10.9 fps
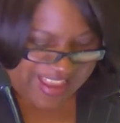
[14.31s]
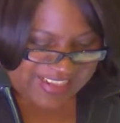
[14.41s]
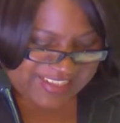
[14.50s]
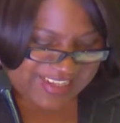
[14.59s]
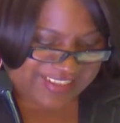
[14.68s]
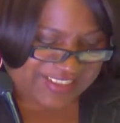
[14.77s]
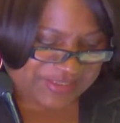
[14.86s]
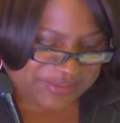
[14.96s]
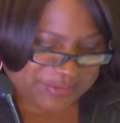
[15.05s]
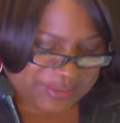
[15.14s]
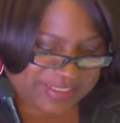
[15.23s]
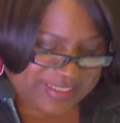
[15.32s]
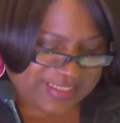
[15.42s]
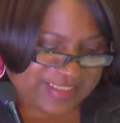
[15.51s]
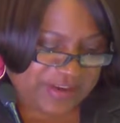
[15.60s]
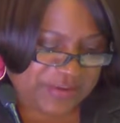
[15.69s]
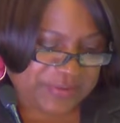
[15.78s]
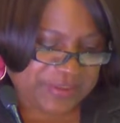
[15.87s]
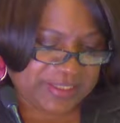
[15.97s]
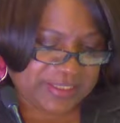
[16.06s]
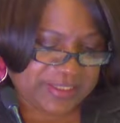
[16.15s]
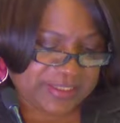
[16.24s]
Dr. Lewis is
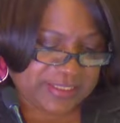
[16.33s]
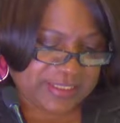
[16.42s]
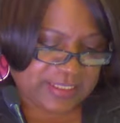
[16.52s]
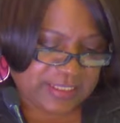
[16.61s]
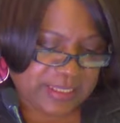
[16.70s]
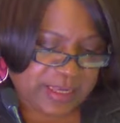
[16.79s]
currently the Dean